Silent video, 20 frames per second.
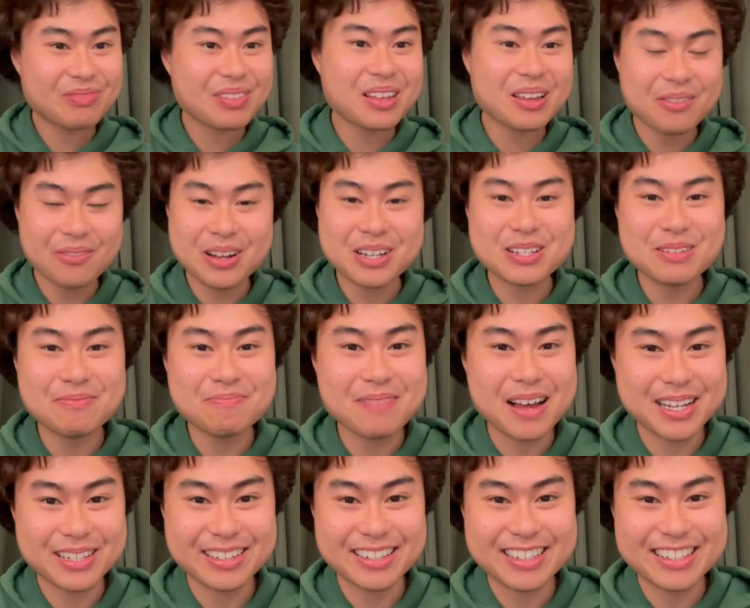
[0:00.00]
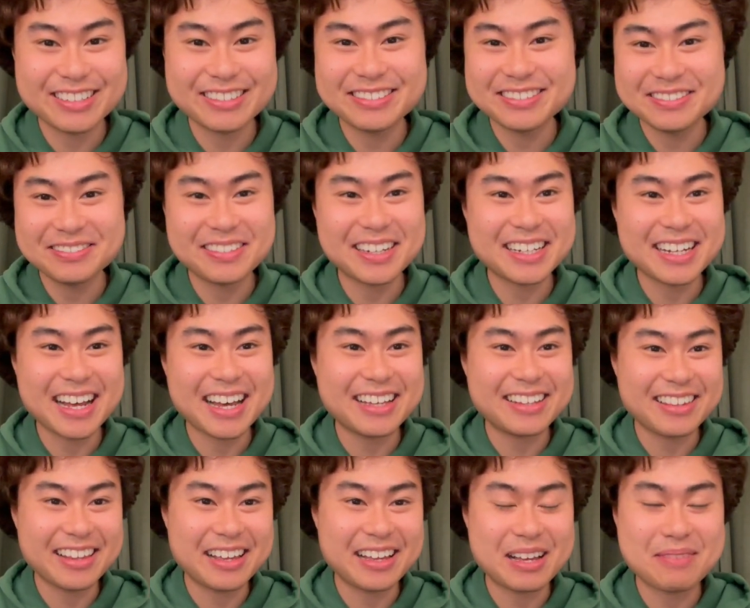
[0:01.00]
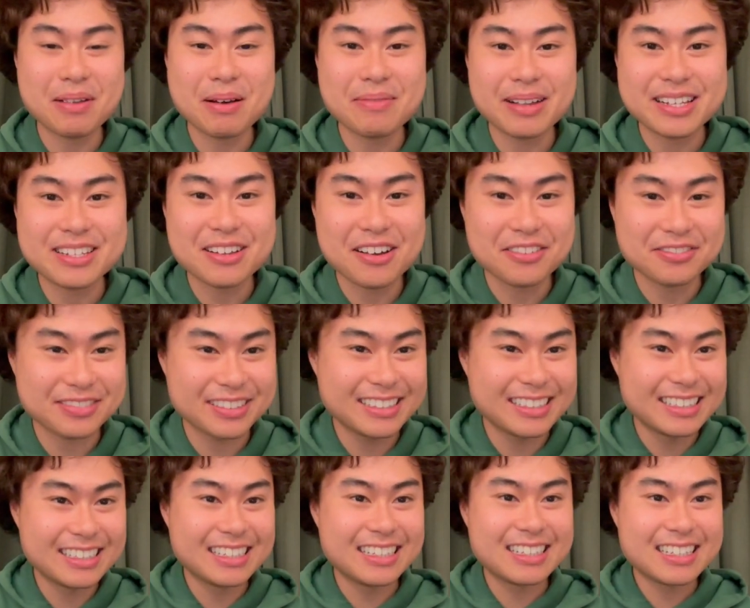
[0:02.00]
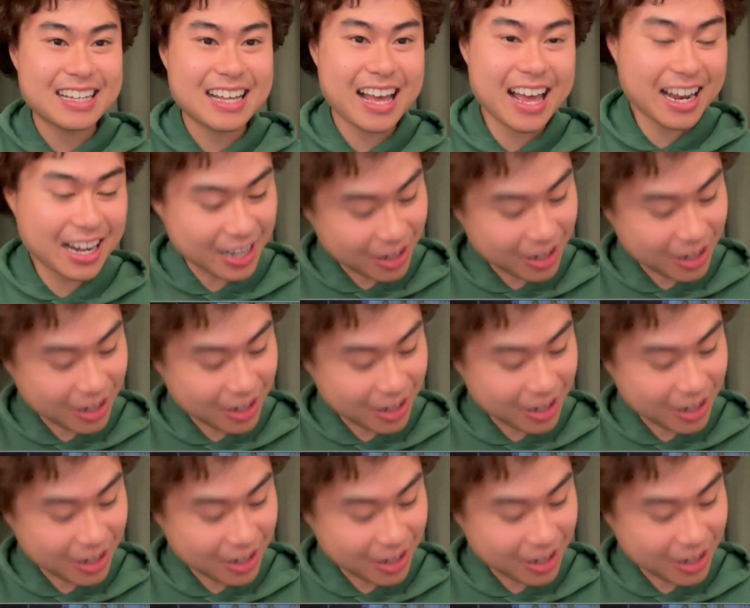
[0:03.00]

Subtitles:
which matches what I think about myself. And it